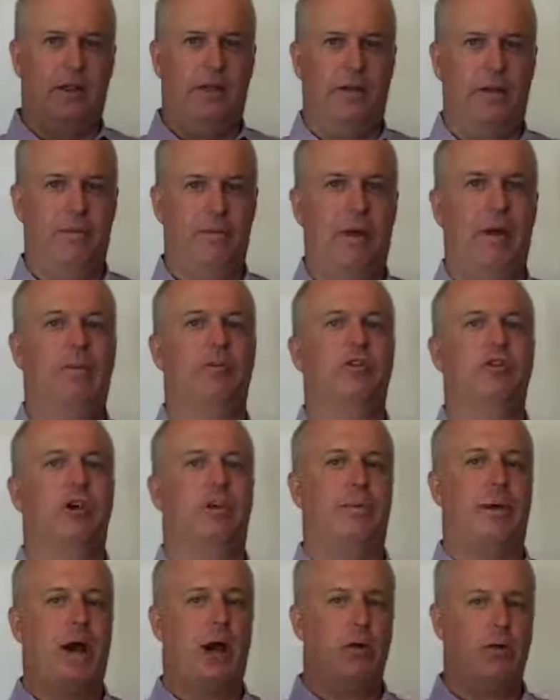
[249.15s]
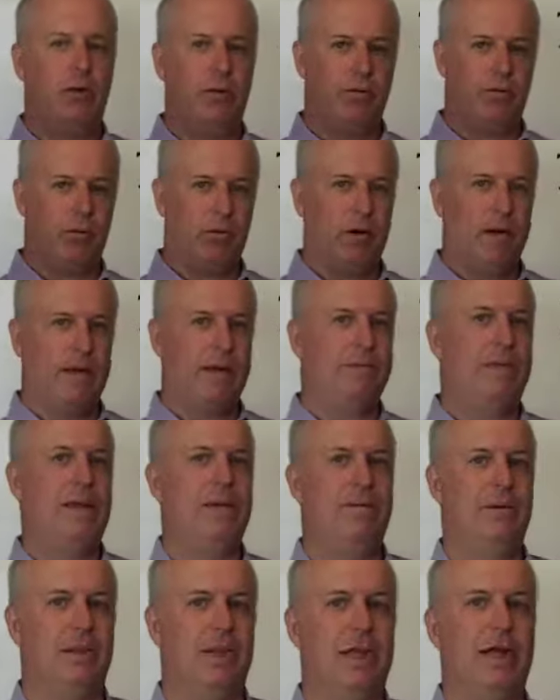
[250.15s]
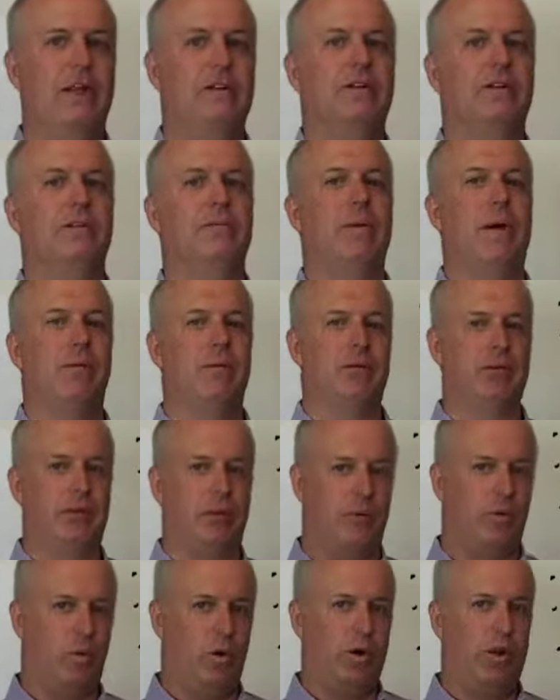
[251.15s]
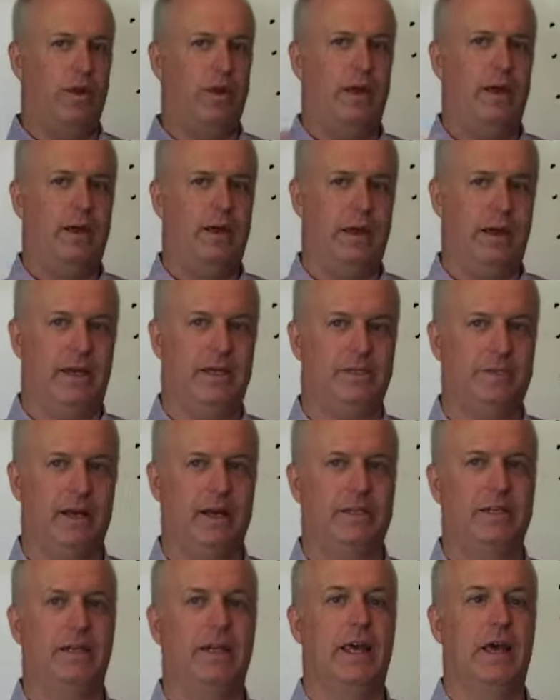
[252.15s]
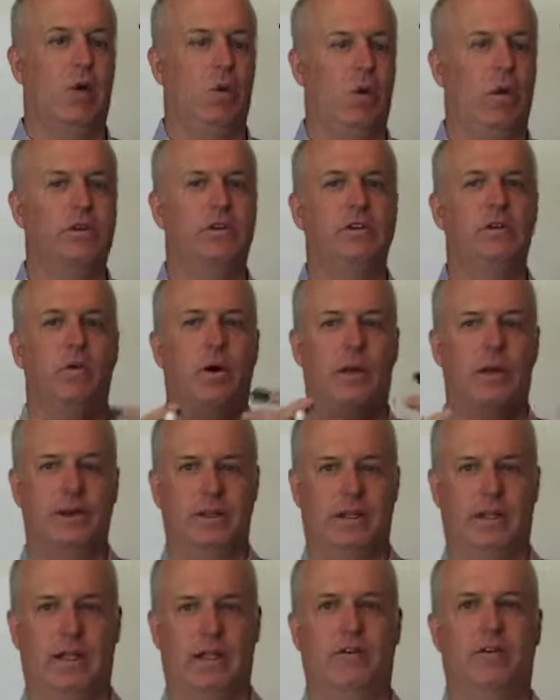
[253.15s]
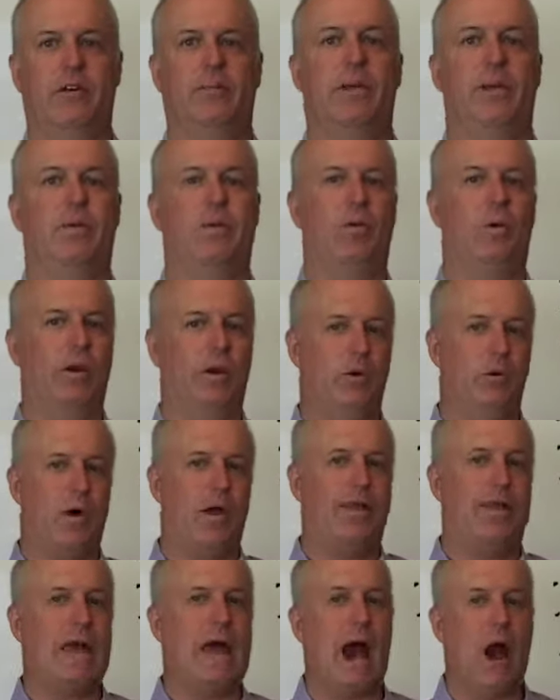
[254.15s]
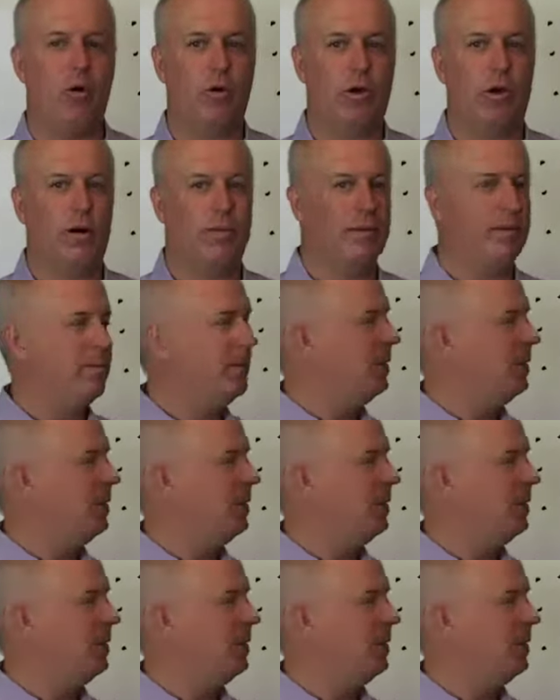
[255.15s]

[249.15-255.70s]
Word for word: the membership? How are you bringing people into the membership? What are they expecting to get? What do you want to deliver to people? What do you want the outcome to